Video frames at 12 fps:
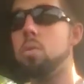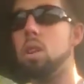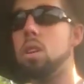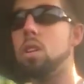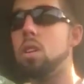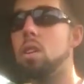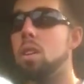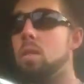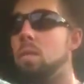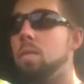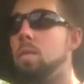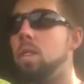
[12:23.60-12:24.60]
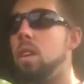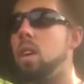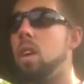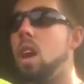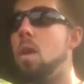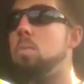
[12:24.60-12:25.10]
work,
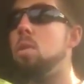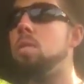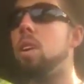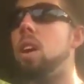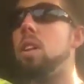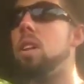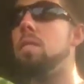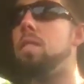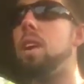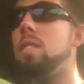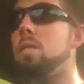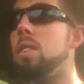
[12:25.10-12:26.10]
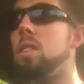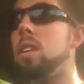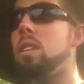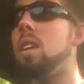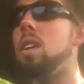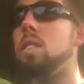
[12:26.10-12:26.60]
and move on and find something
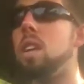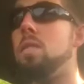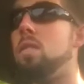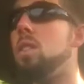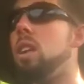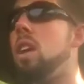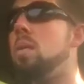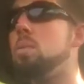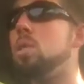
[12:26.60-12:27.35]
that does. And if you can't